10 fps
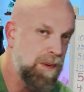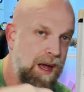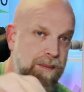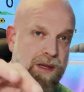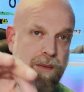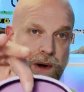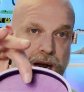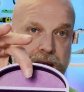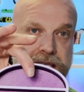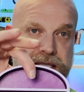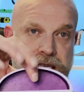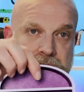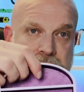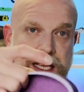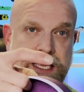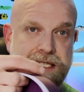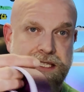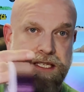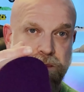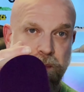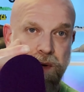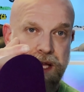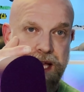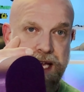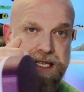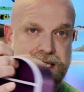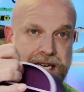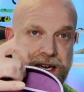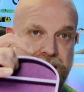popular products is this bookcase here.